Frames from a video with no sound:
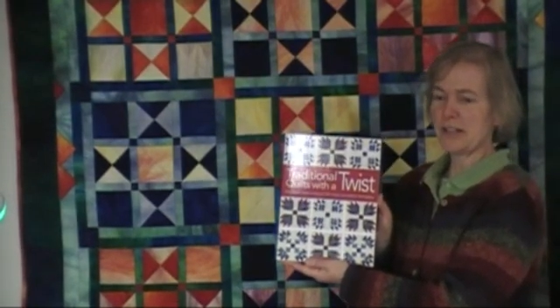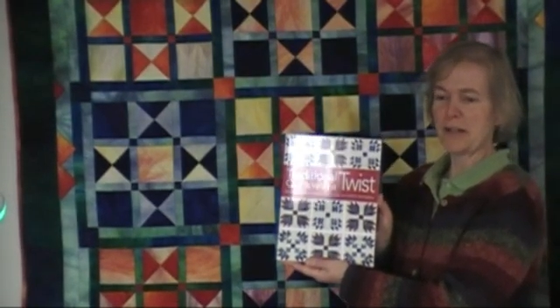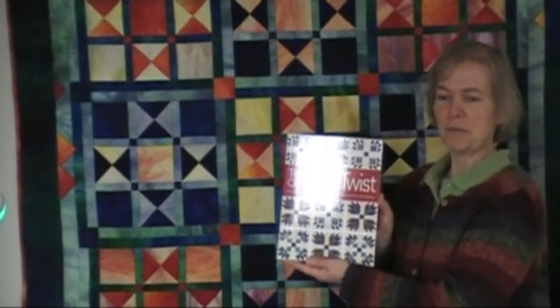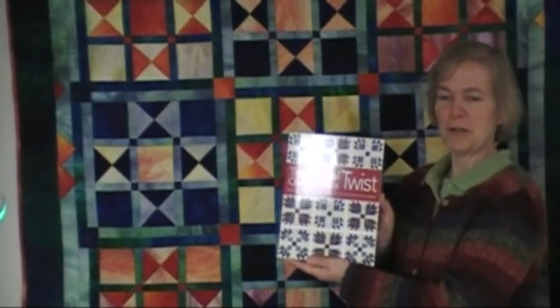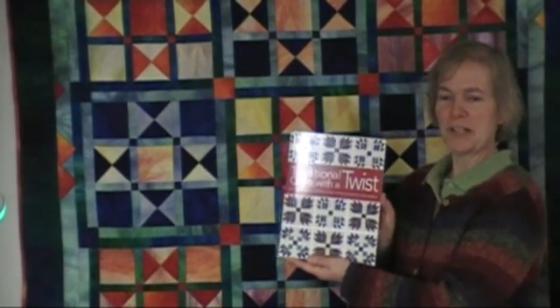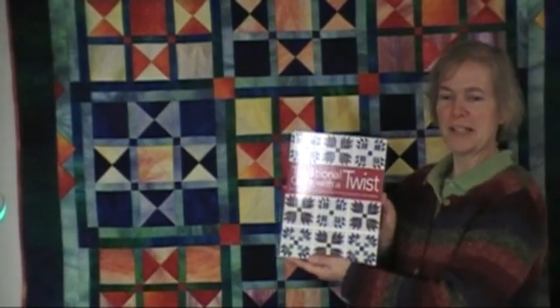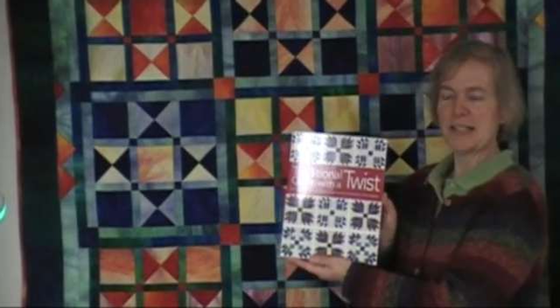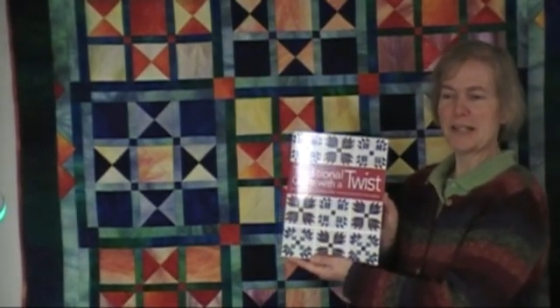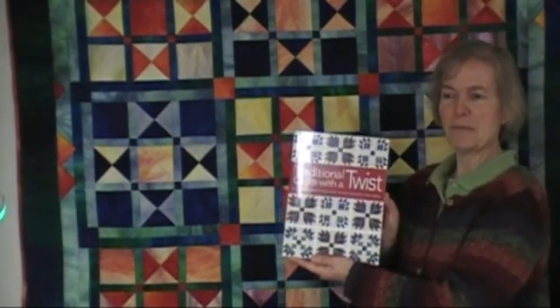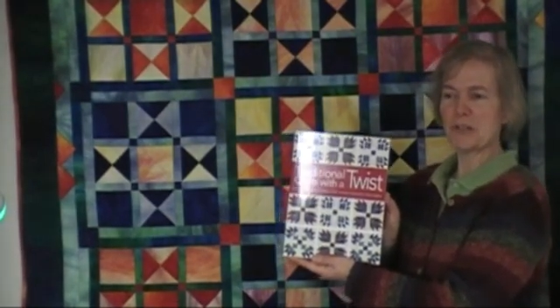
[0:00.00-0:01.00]
and what I
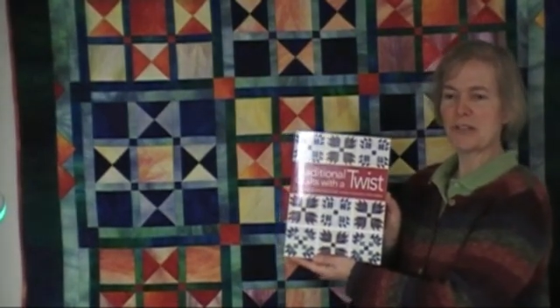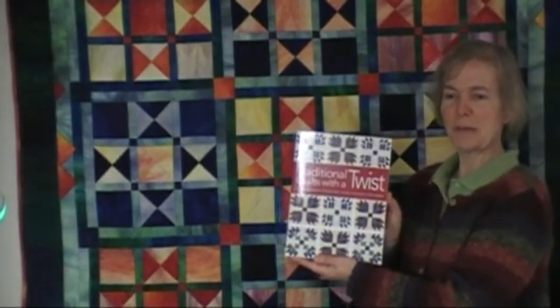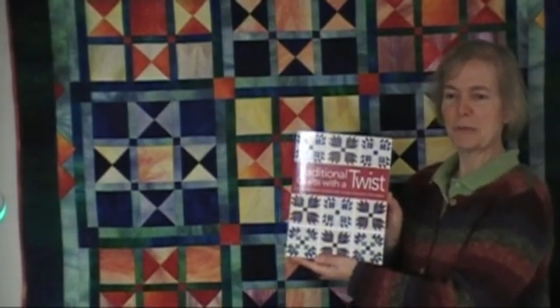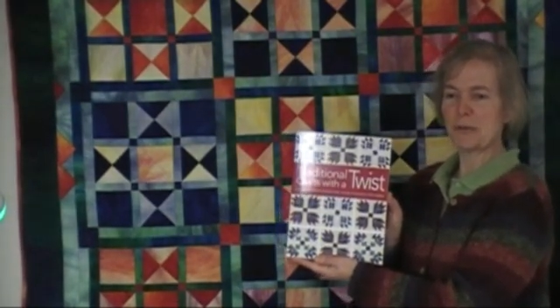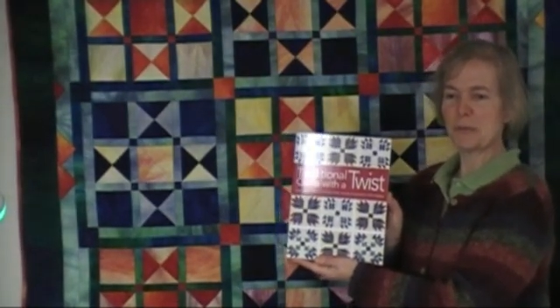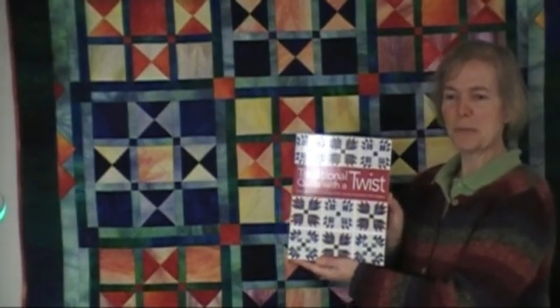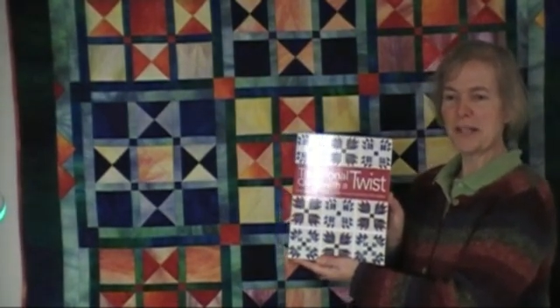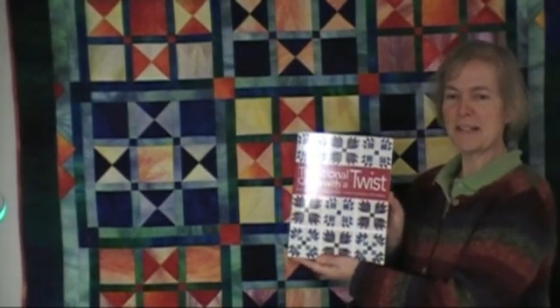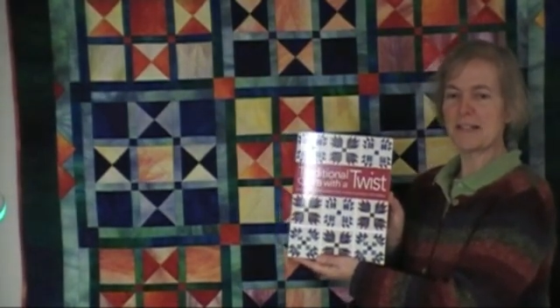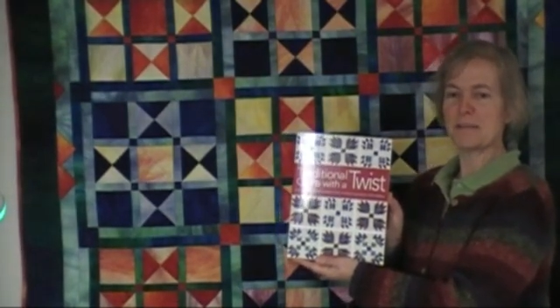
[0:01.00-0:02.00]
did was I put
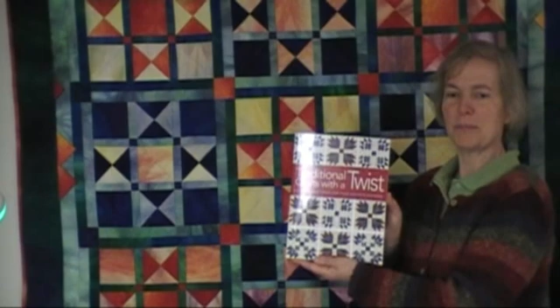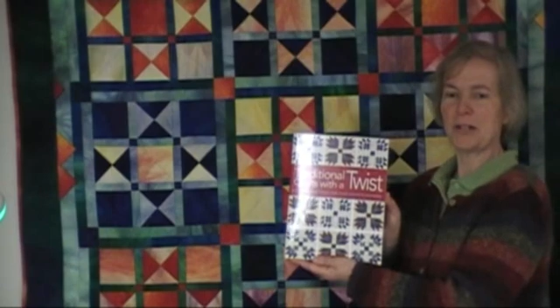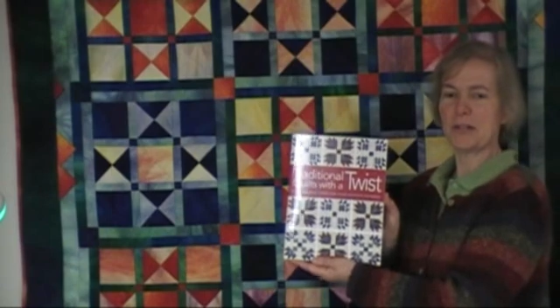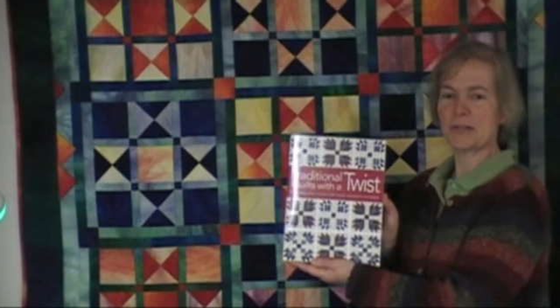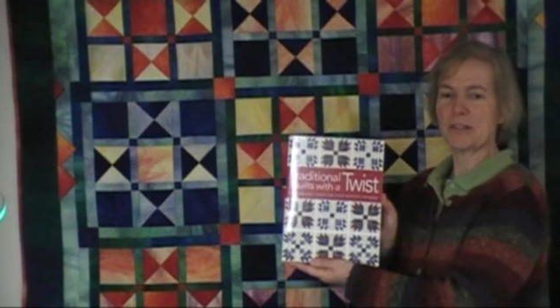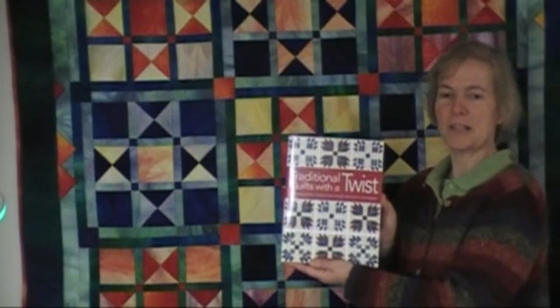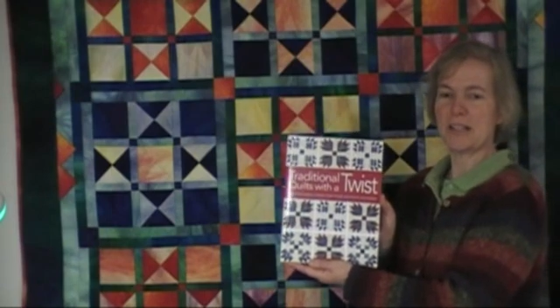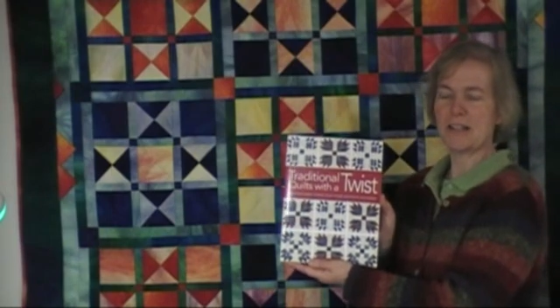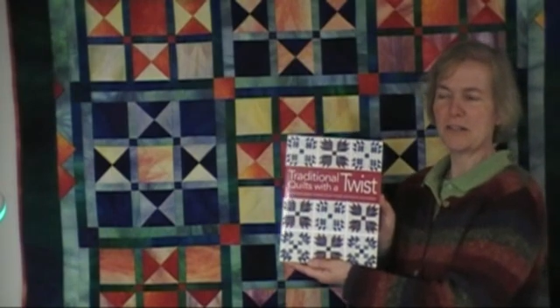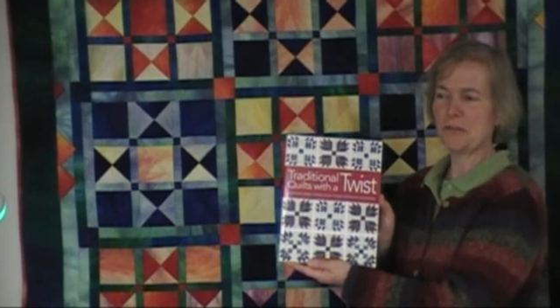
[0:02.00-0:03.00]
pieced blocks
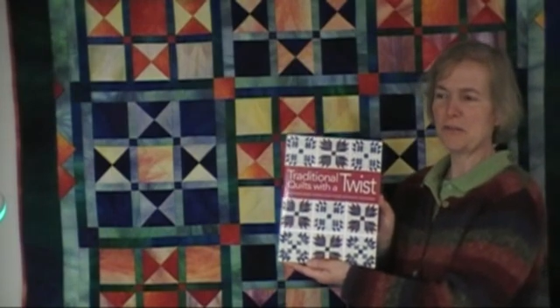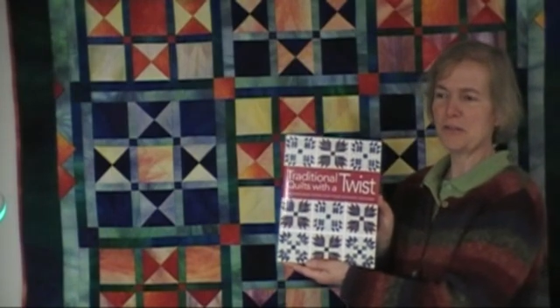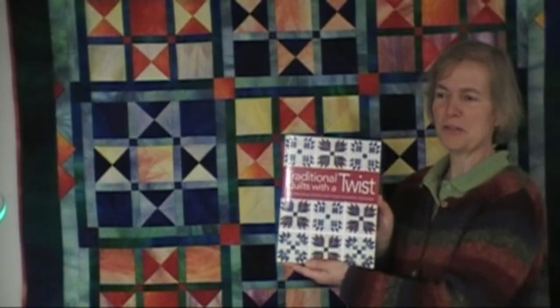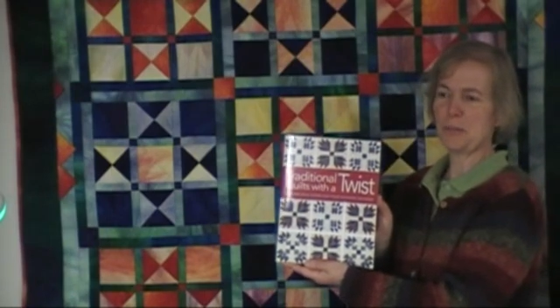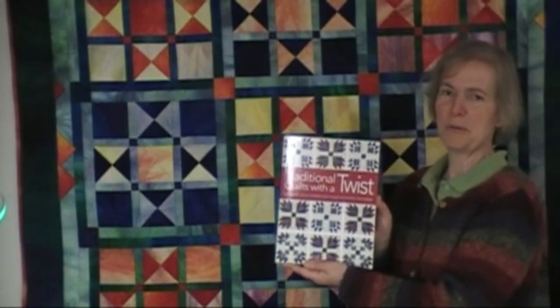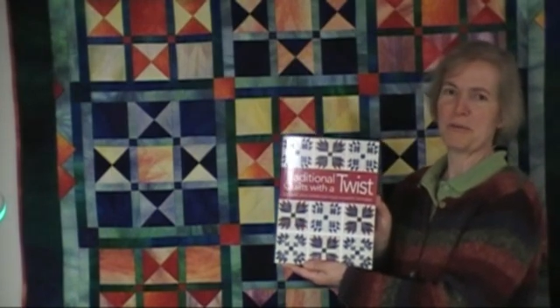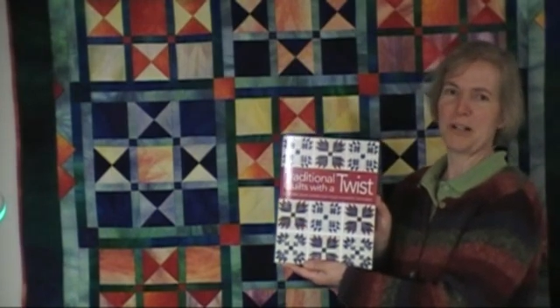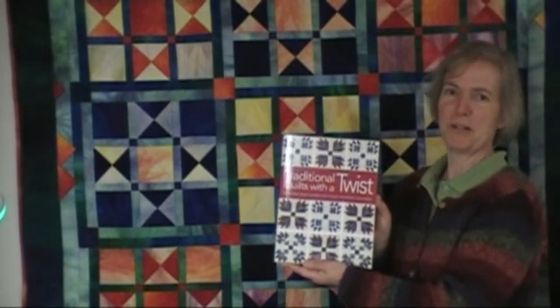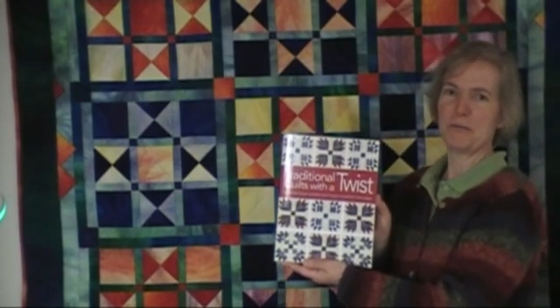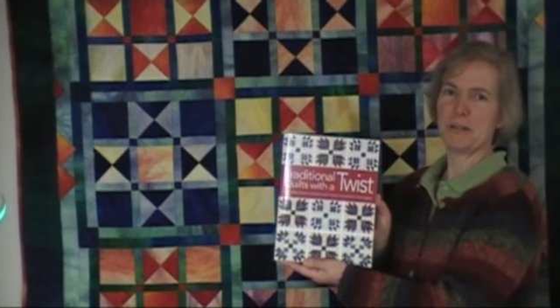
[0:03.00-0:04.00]
into the Trip
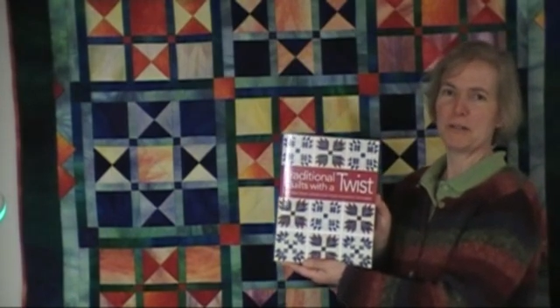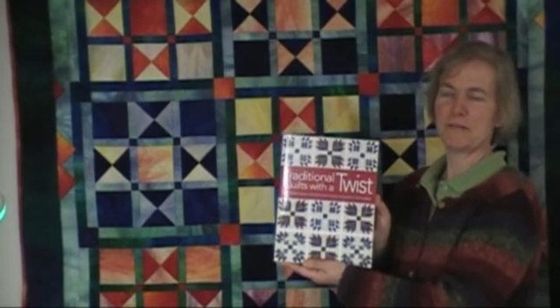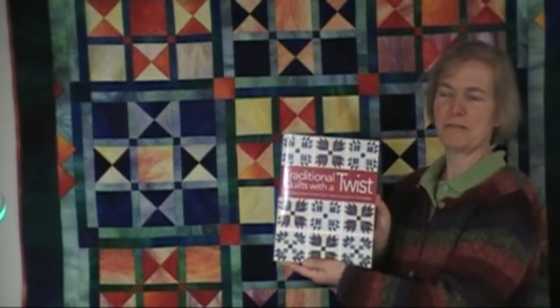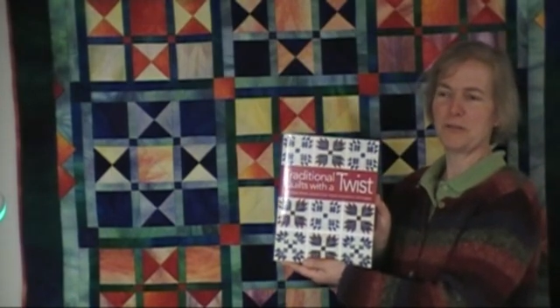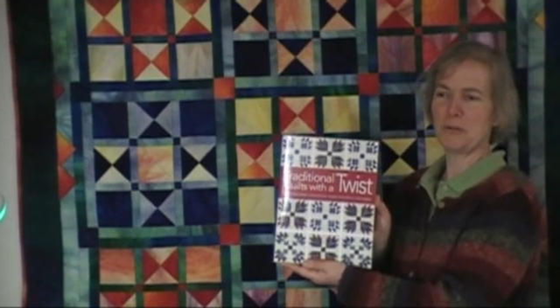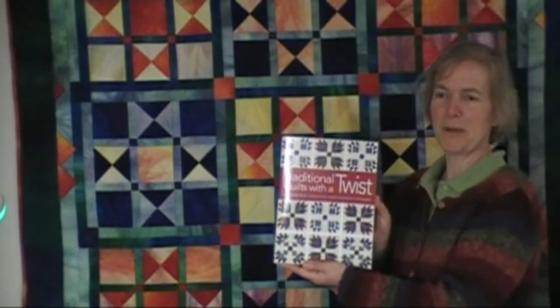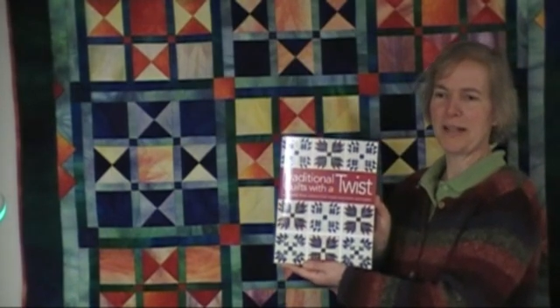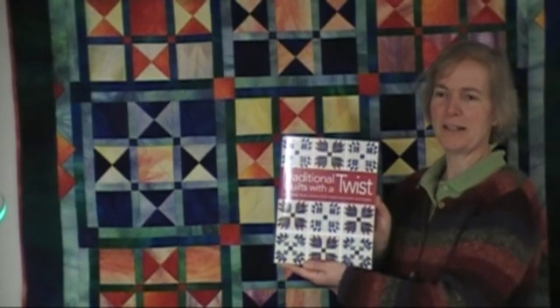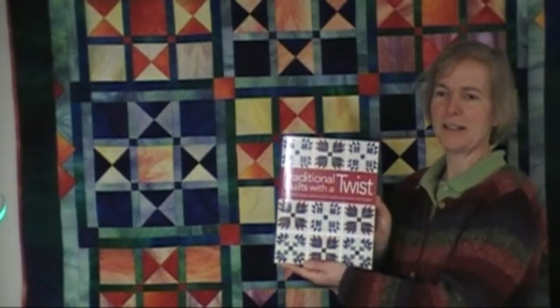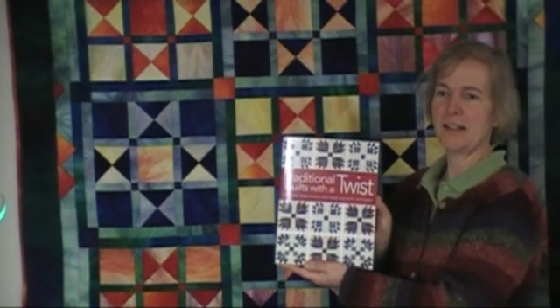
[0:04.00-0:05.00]
Around the World
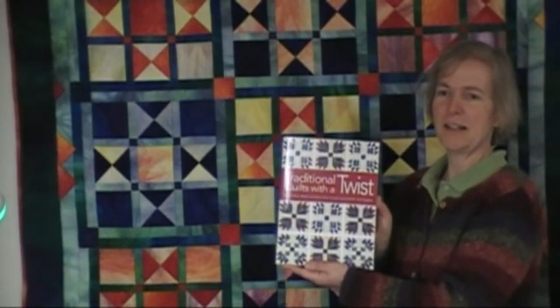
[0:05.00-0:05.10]
format